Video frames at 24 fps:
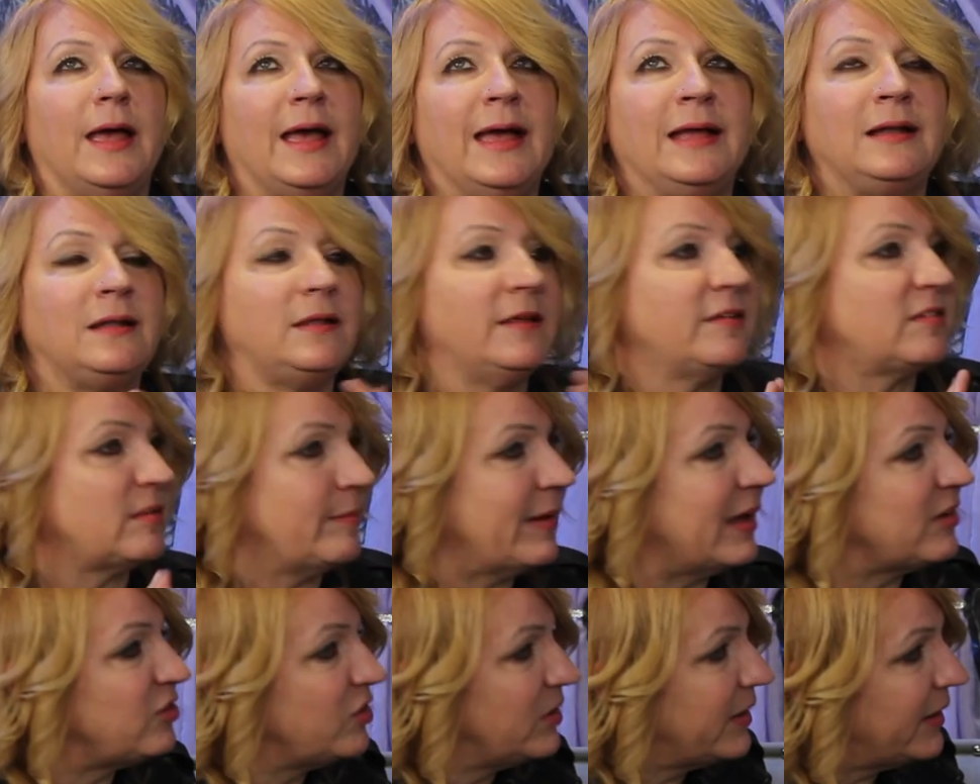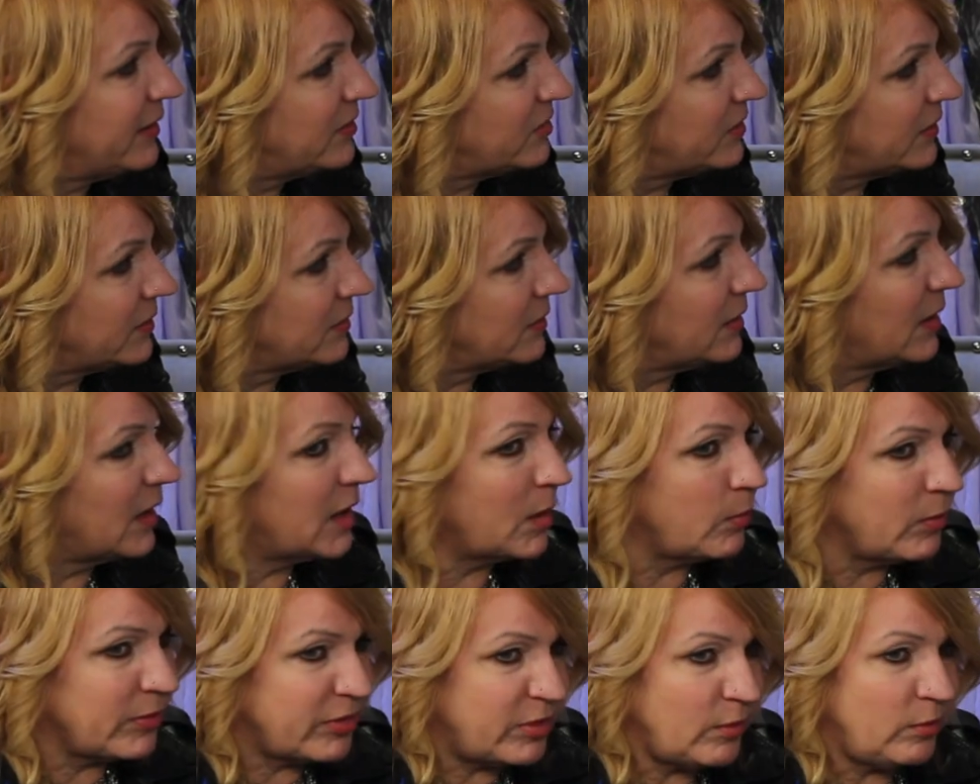endless imagination.
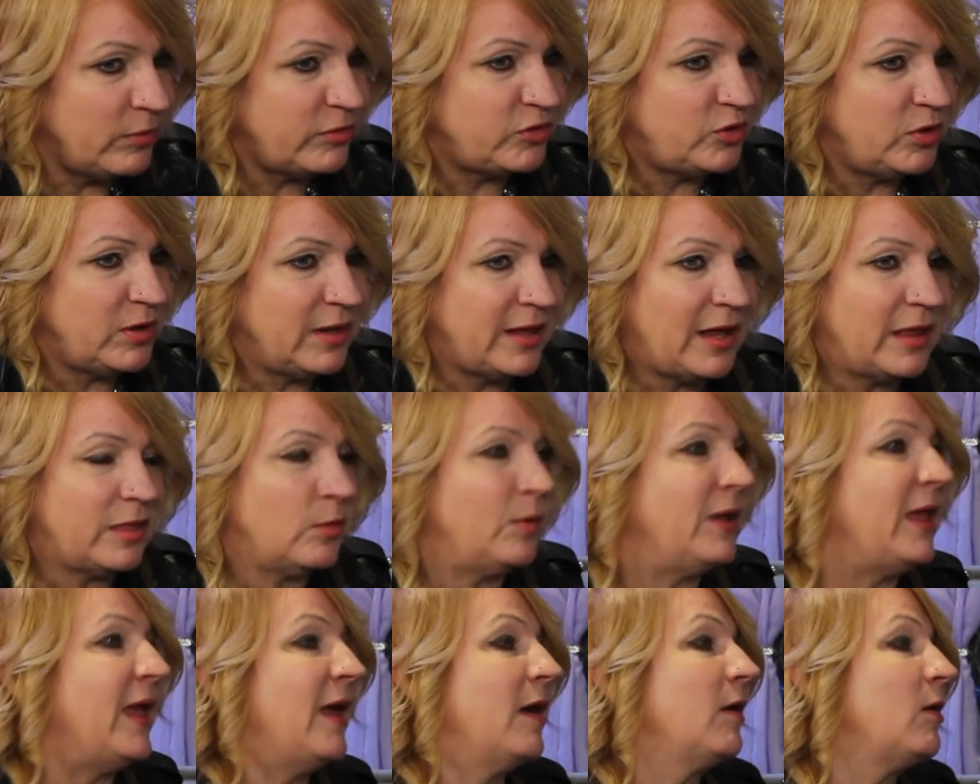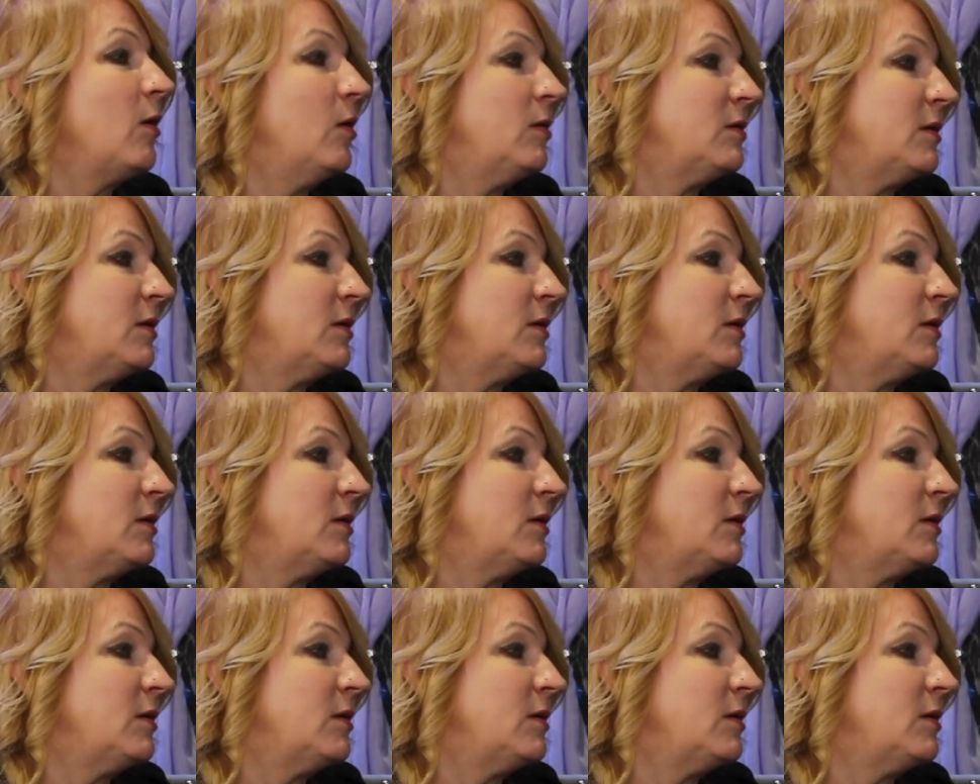And with those two together, we can't go